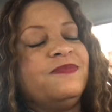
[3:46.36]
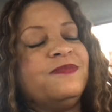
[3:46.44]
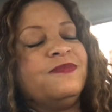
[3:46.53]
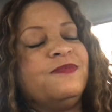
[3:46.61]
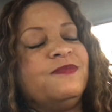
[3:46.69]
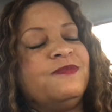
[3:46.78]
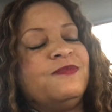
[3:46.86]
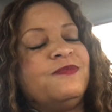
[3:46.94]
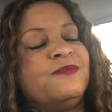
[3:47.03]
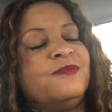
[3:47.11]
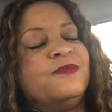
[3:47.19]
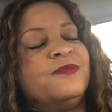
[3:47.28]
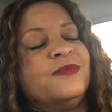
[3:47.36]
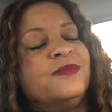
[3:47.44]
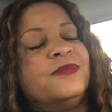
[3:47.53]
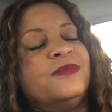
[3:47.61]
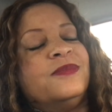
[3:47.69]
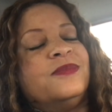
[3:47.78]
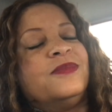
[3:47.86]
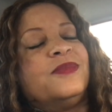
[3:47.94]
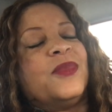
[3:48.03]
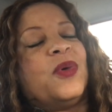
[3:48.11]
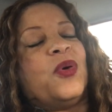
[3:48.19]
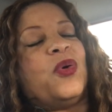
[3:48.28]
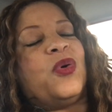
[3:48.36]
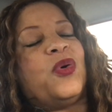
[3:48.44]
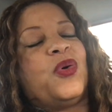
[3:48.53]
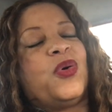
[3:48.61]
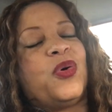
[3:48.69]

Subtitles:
[no speech]